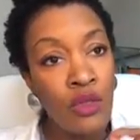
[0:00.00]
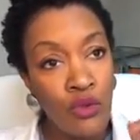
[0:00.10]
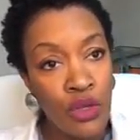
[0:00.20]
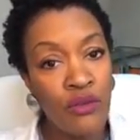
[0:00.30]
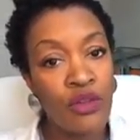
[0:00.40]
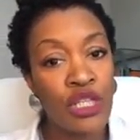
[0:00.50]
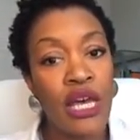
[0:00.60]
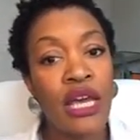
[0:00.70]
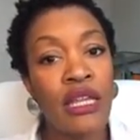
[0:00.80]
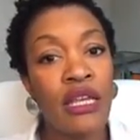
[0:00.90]
through your
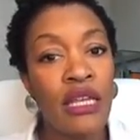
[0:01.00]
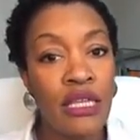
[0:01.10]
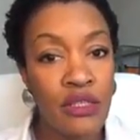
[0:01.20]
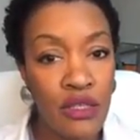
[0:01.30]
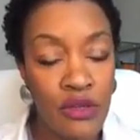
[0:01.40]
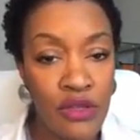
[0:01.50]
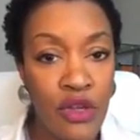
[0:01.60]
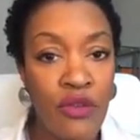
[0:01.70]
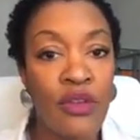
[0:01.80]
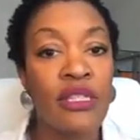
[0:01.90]
vagina into your
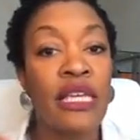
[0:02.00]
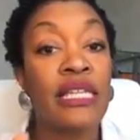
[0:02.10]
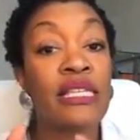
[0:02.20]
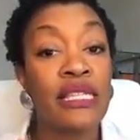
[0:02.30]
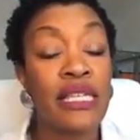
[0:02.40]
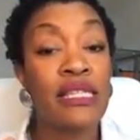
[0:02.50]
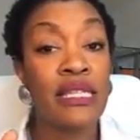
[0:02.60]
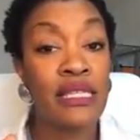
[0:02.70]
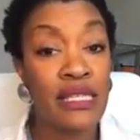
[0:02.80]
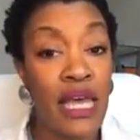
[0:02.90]
cervix, and it sits
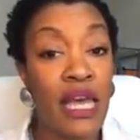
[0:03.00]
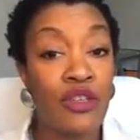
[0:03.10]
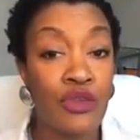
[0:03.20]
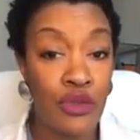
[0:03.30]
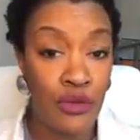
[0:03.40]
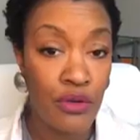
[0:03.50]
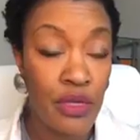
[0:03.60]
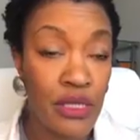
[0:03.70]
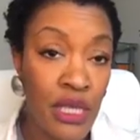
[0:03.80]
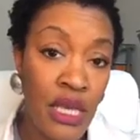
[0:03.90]
inside your
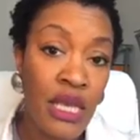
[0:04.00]
uterus.